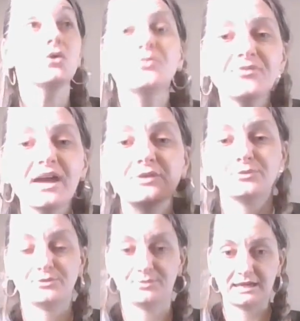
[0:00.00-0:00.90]
who
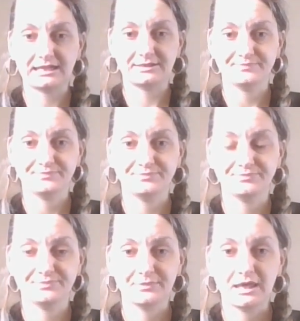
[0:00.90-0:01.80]
failed me.
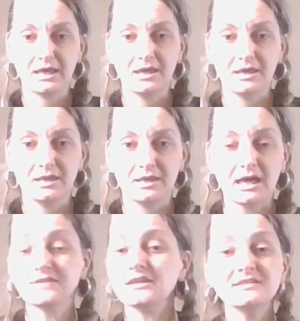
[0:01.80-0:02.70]

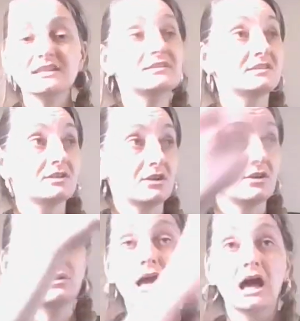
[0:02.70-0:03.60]
As I said to
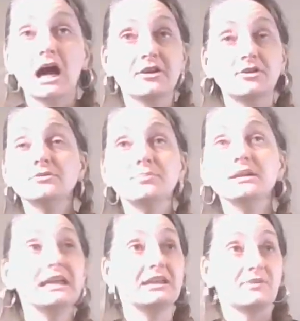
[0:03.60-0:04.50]
you, I couldn't
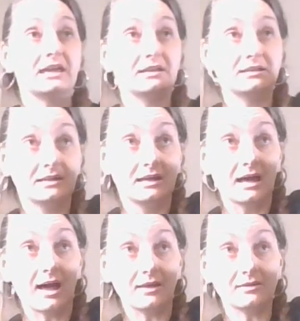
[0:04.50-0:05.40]
believe it.
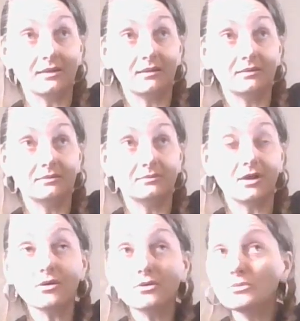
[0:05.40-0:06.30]

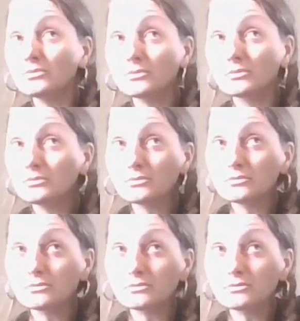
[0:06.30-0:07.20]
No
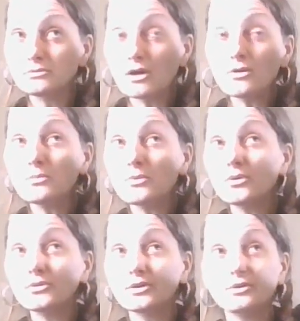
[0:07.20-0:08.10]

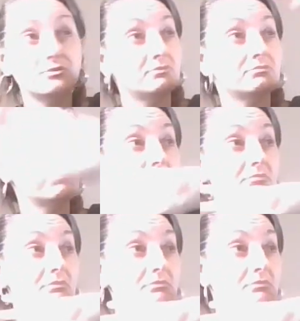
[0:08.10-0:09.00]
more than
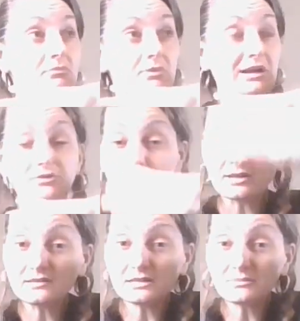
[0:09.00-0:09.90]
about
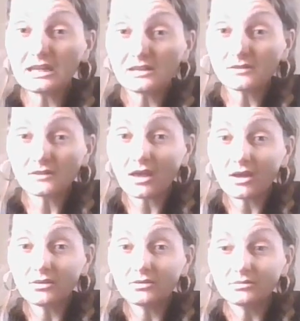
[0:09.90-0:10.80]
20 minutes
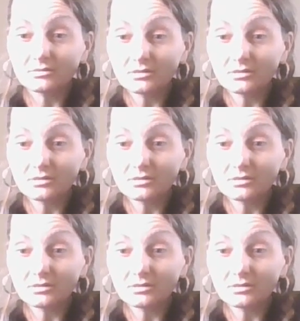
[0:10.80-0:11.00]
ago,